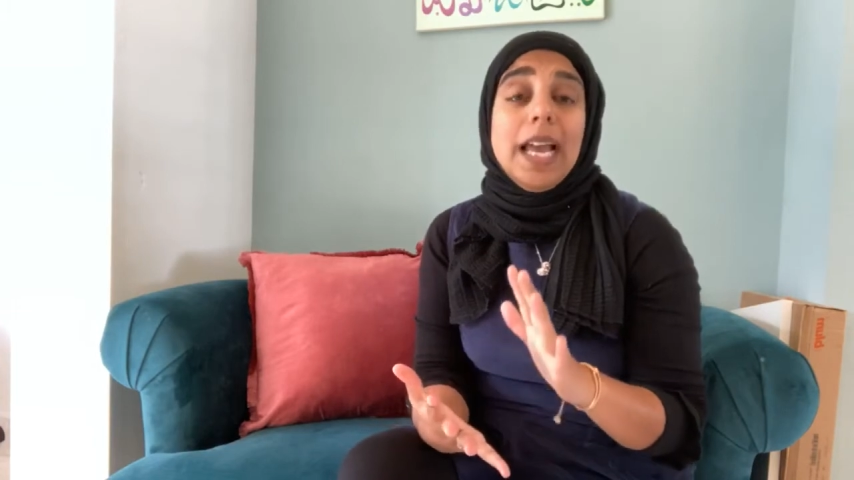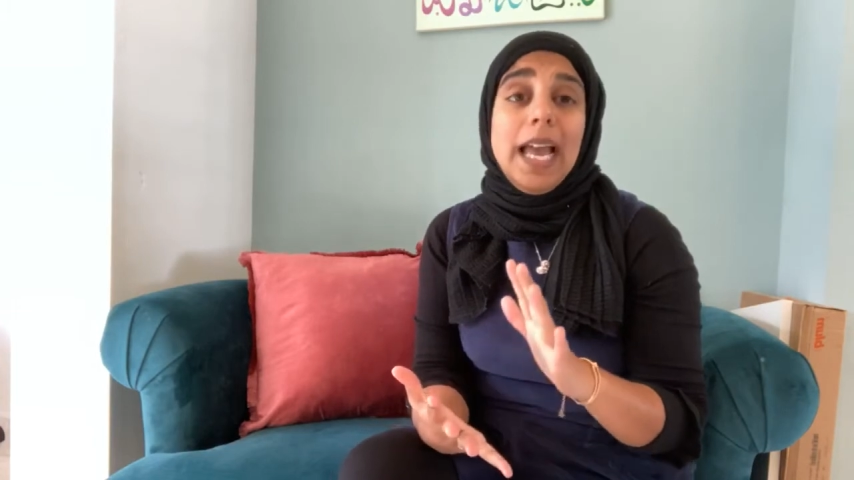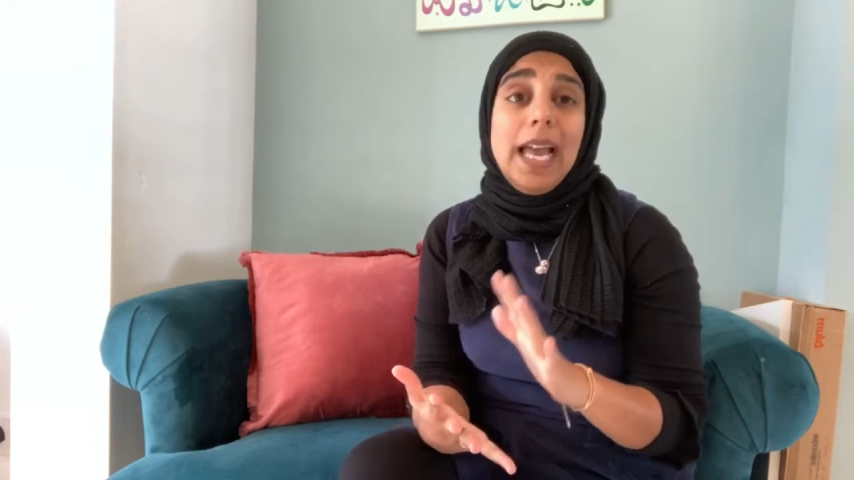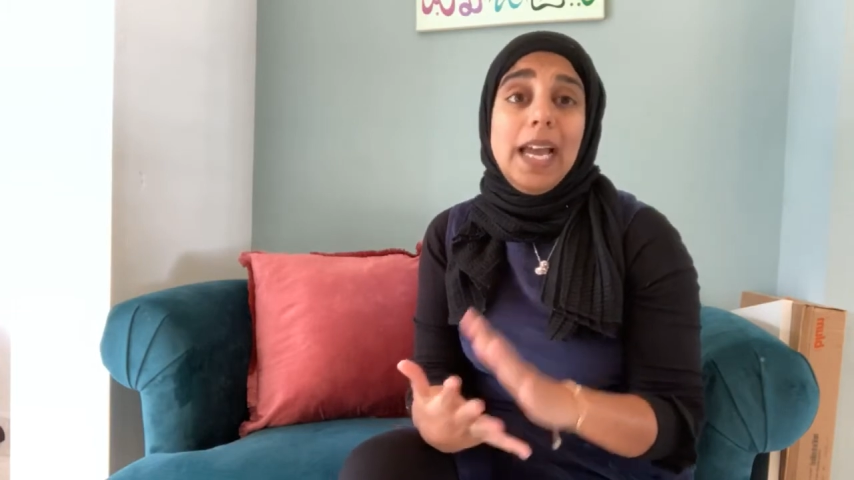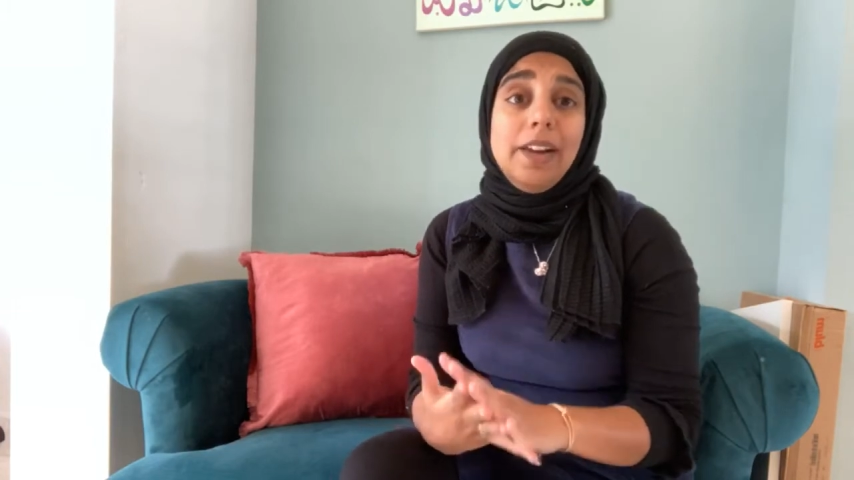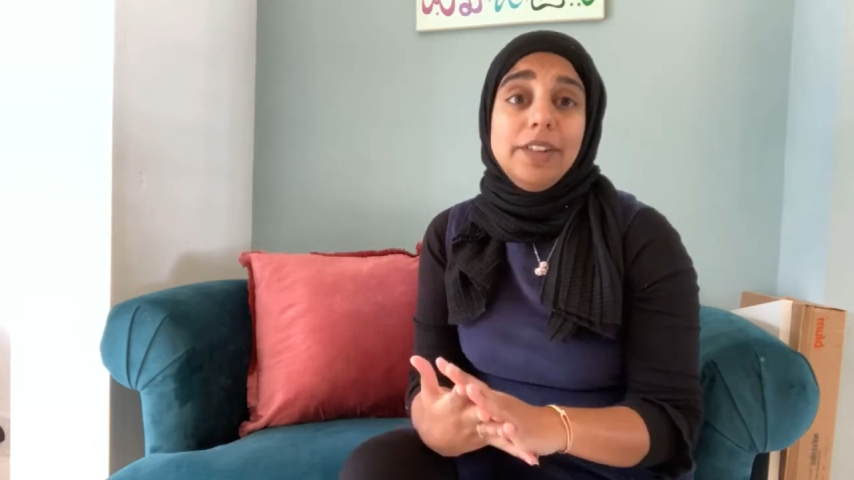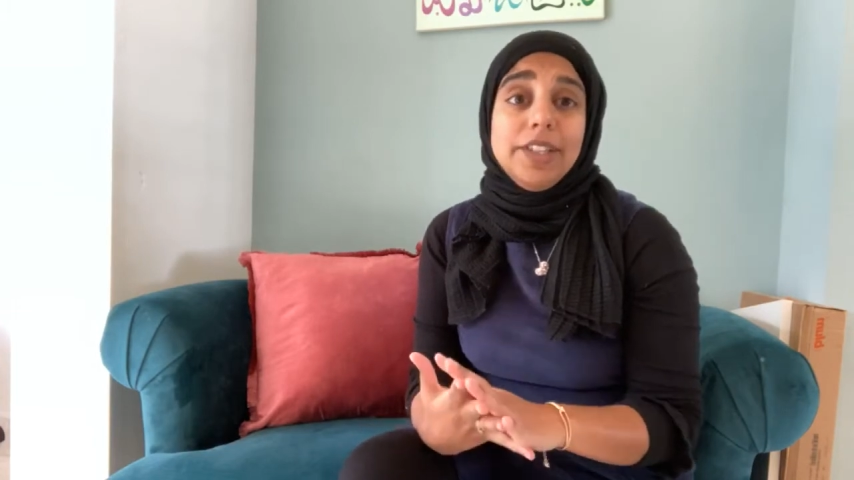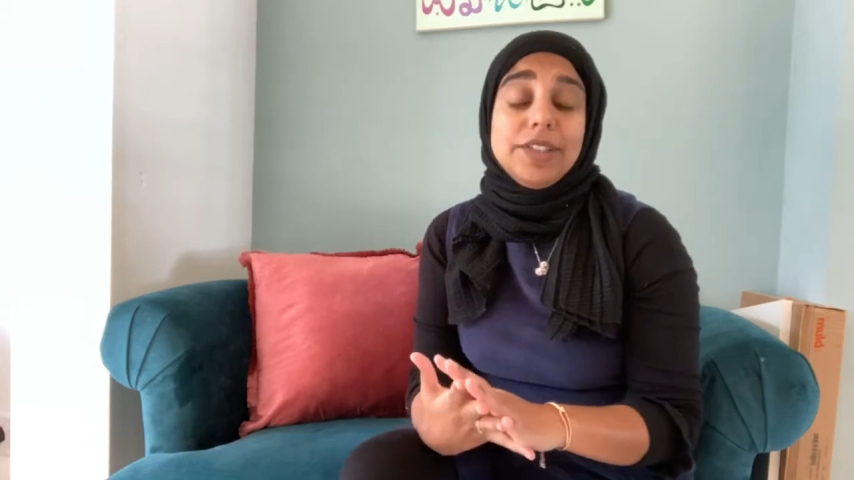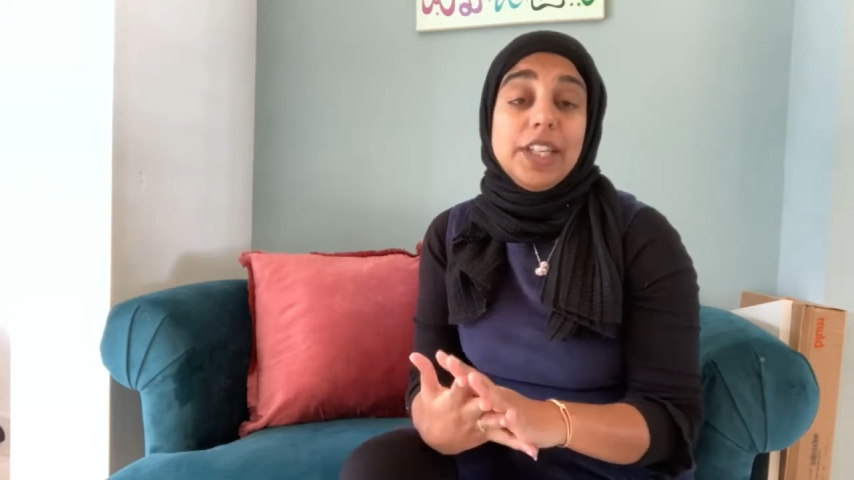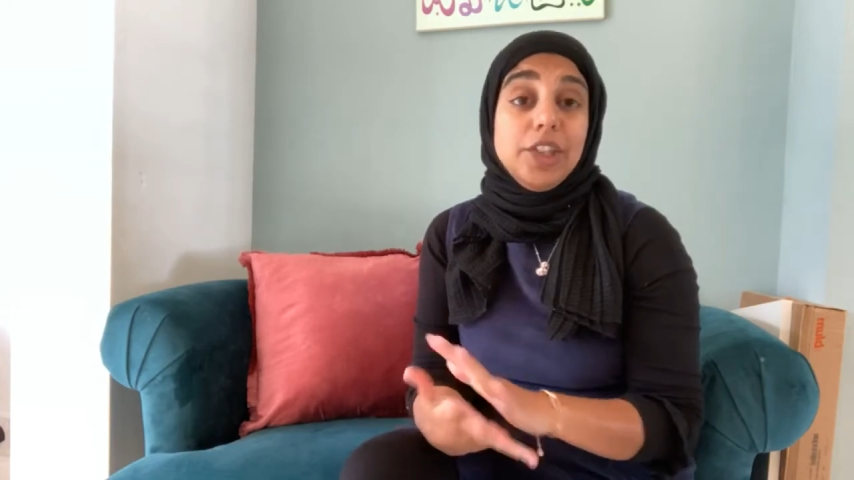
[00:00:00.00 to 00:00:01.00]

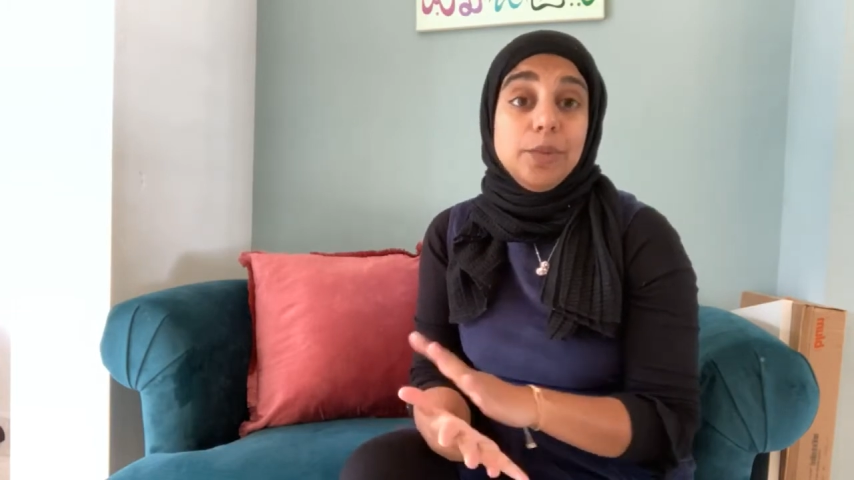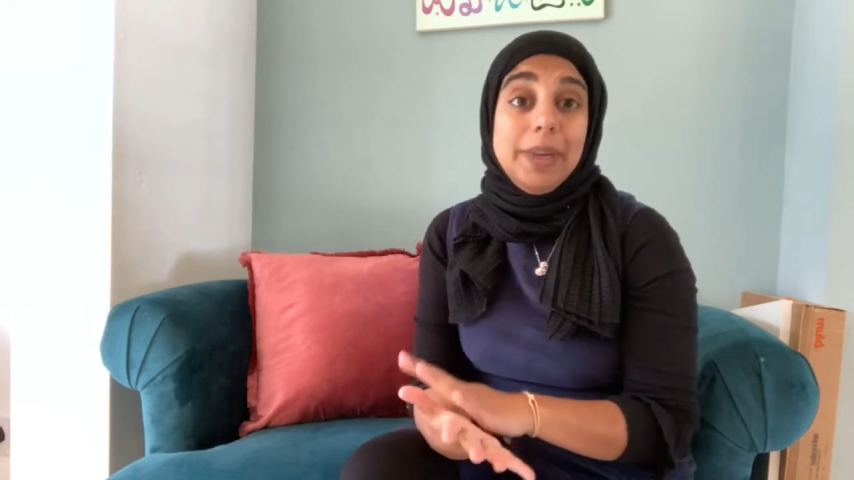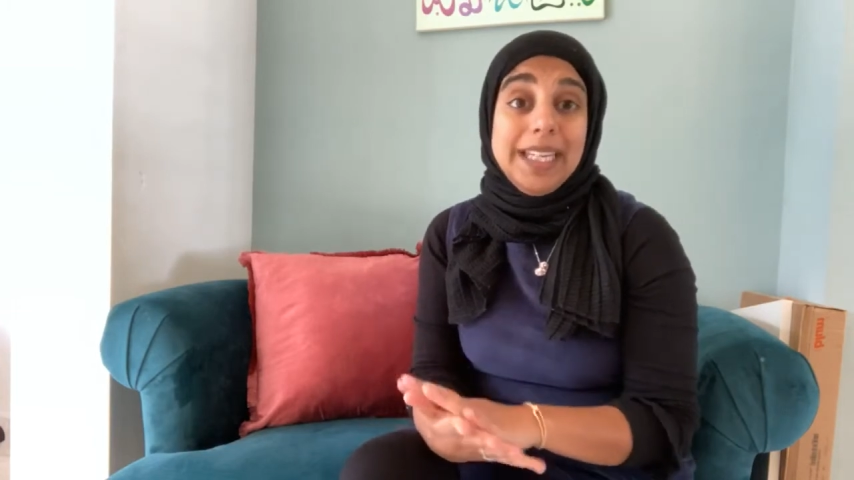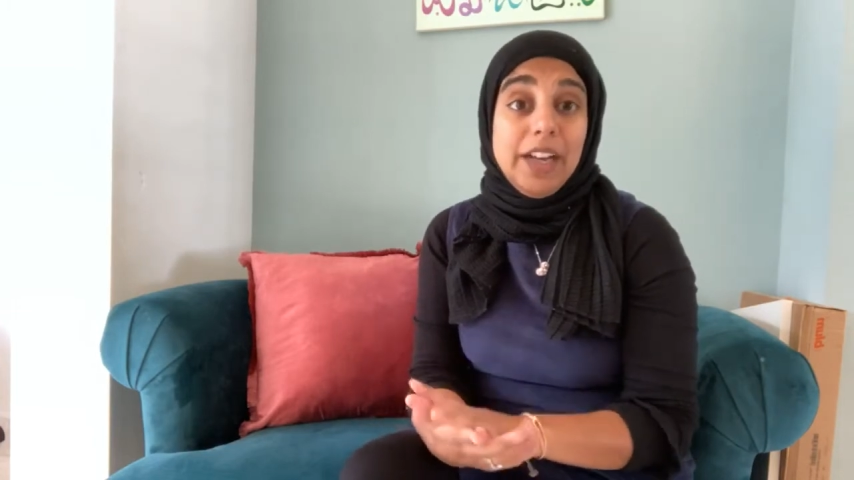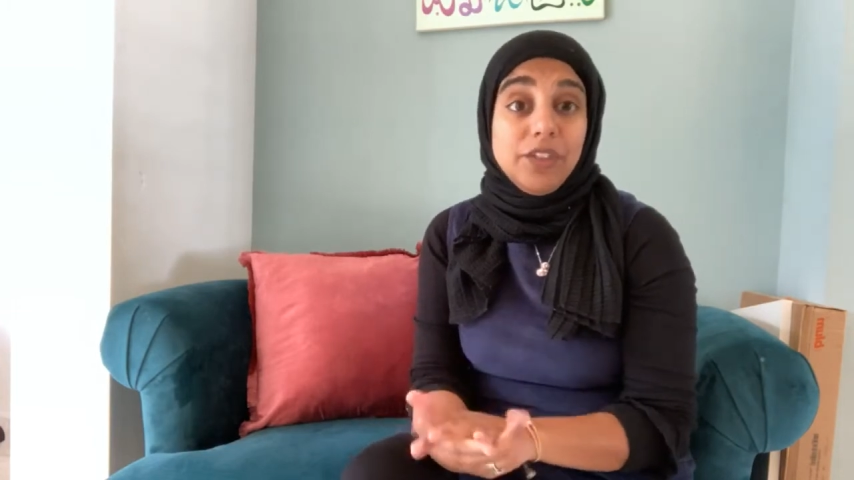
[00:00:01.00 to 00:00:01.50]
areas that you may have